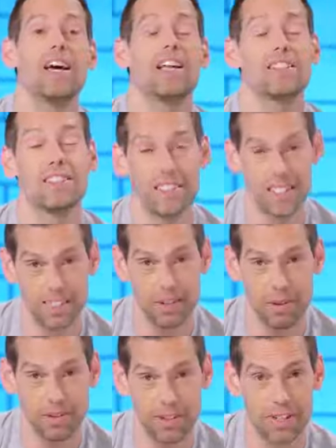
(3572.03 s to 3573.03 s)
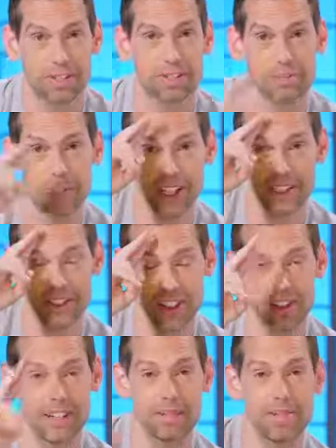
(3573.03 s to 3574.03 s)
And until next time, my friends, be
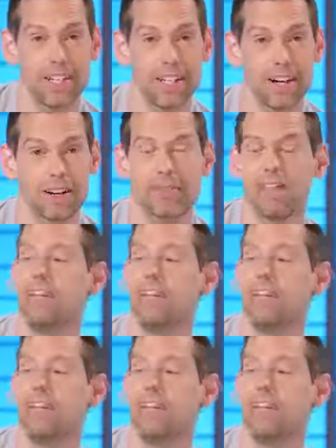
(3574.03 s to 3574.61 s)
legendary. Take care.